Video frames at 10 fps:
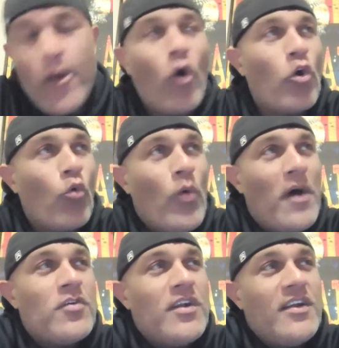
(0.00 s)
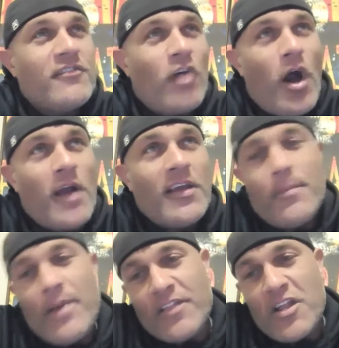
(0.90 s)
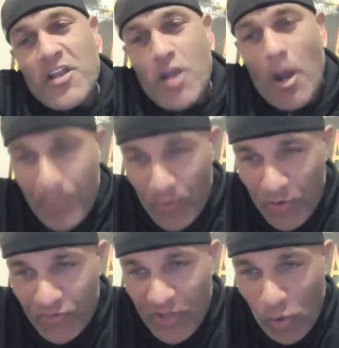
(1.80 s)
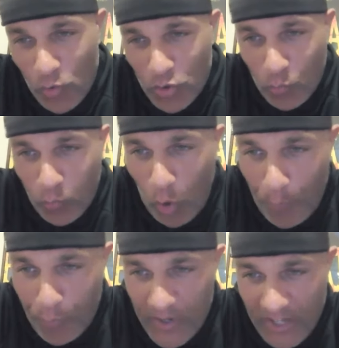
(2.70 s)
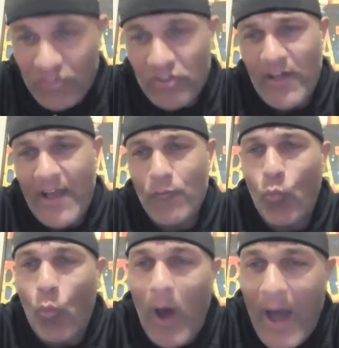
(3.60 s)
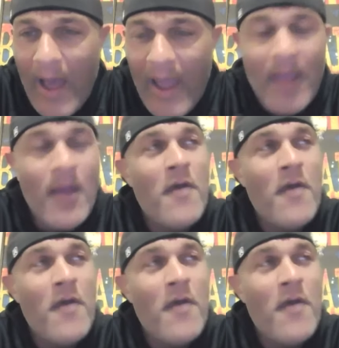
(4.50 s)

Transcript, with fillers: or whether it is talking about the numbers that go into role prediction, like why